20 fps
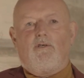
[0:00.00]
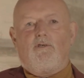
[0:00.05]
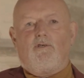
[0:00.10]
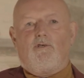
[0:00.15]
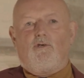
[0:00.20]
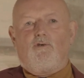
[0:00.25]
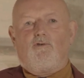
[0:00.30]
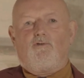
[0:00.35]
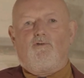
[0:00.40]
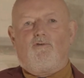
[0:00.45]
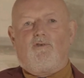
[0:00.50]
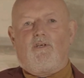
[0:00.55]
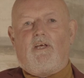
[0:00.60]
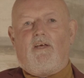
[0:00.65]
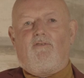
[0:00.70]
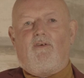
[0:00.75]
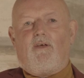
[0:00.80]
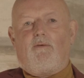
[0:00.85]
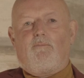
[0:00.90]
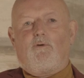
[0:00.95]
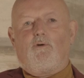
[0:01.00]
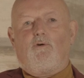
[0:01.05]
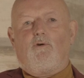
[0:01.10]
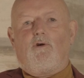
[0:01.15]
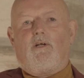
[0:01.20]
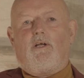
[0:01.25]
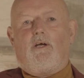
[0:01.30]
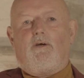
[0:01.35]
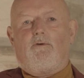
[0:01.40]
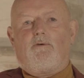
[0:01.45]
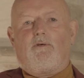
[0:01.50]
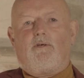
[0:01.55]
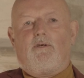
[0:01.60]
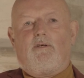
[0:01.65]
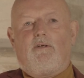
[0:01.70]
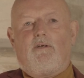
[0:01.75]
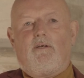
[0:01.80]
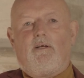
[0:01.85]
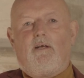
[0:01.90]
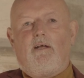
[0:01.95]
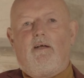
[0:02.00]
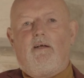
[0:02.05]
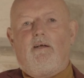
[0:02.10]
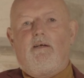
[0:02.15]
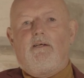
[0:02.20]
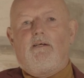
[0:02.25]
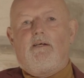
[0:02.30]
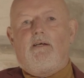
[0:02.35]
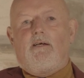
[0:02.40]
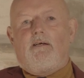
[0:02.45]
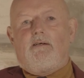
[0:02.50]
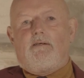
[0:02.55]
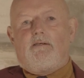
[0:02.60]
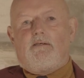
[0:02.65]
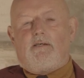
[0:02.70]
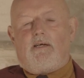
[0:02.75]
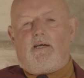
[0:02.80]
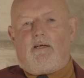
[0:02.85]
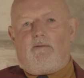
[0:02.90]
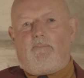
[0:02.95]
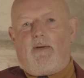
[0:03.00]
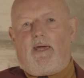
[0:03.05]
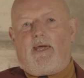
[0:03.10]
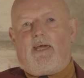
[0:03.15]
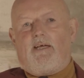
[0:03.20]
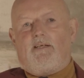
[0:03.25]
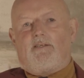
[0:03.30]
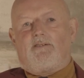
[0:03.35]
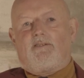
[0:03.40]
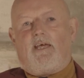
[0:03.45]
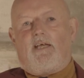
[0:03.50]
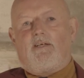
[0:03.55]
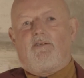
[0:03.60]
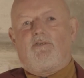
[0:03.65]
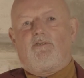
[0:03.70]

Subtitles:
you should give him your cloak." And Becket said